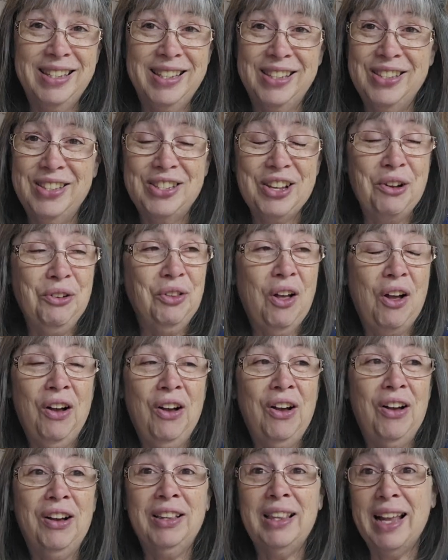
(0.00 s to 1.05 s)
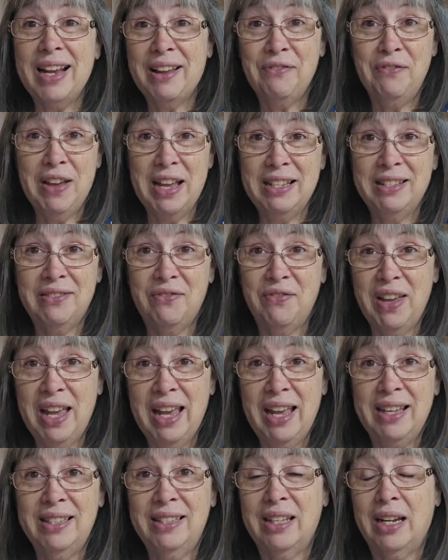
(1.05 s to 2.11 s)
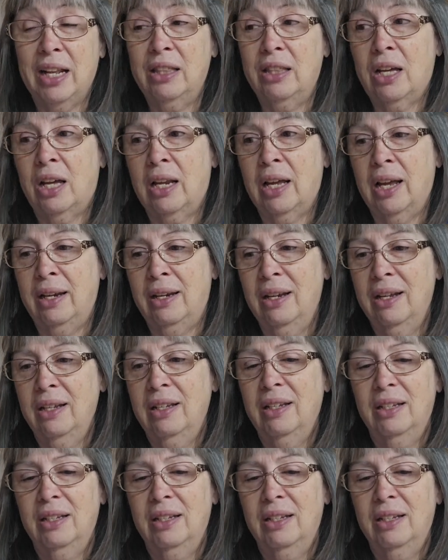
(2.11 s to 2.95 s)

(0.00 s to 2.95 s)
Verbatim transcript: guys in so long, like a face-to-face, that I thought I'd